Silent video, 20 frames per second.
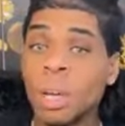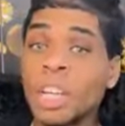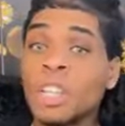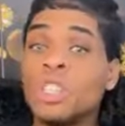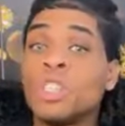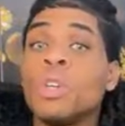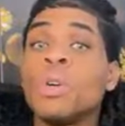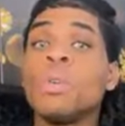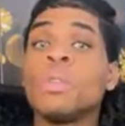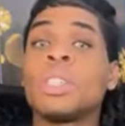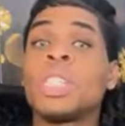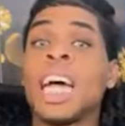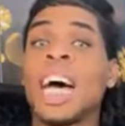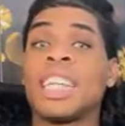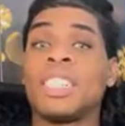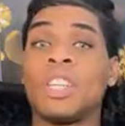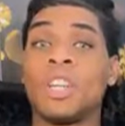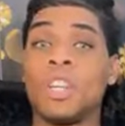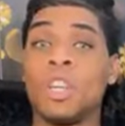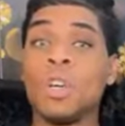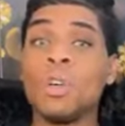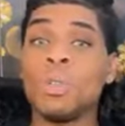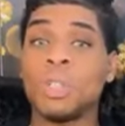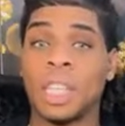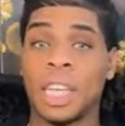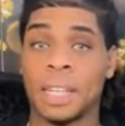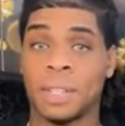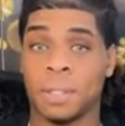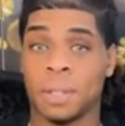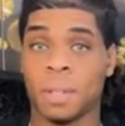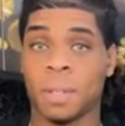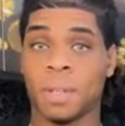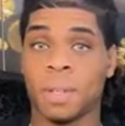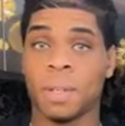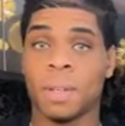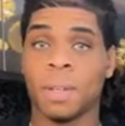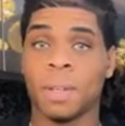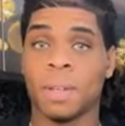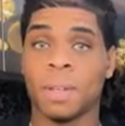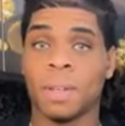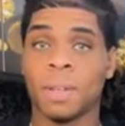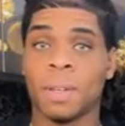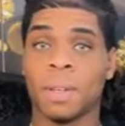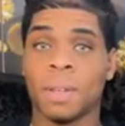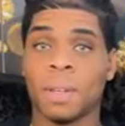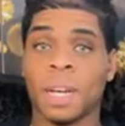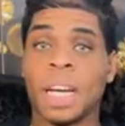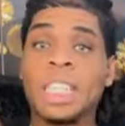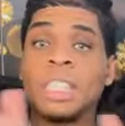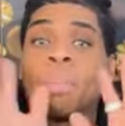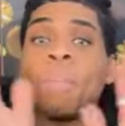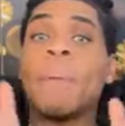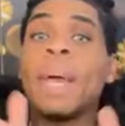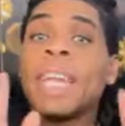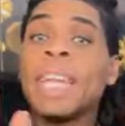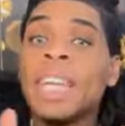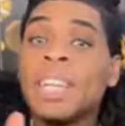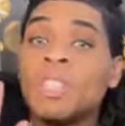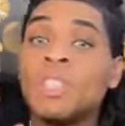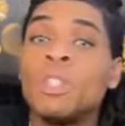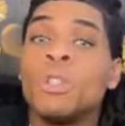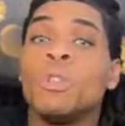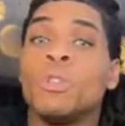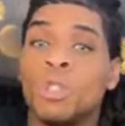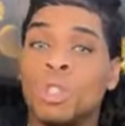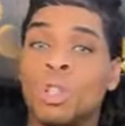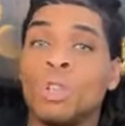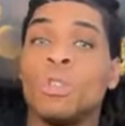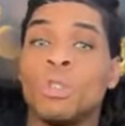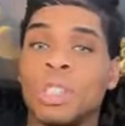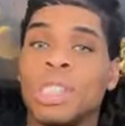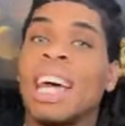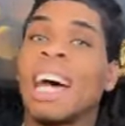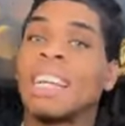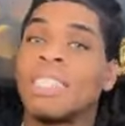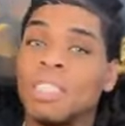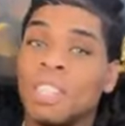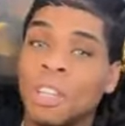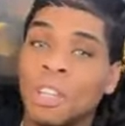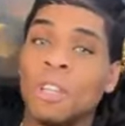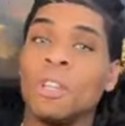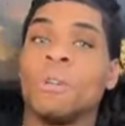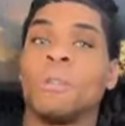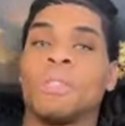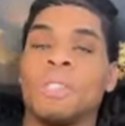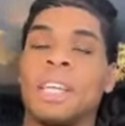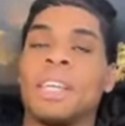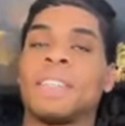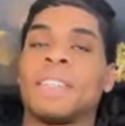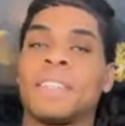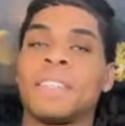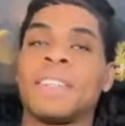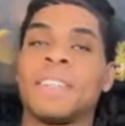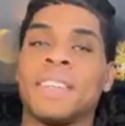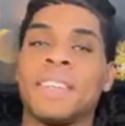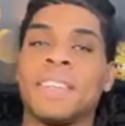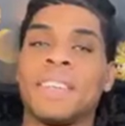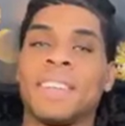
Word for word: You can choose not to use it because many do choose not to use it.